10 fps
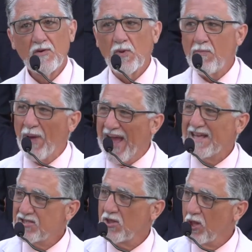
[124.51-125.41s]
We
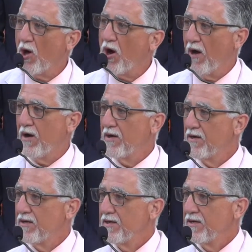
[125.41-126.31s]
passed the law,
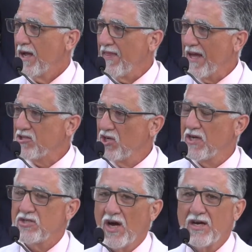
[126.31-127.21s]
and that
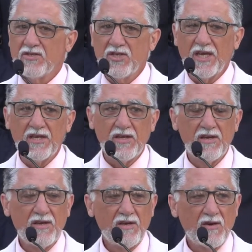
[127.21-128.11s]
judge undid
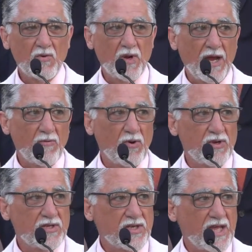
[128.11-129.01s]
what I
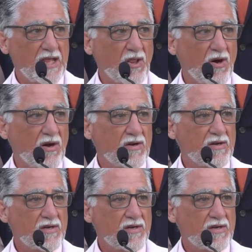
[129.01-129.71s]
wrote into that law.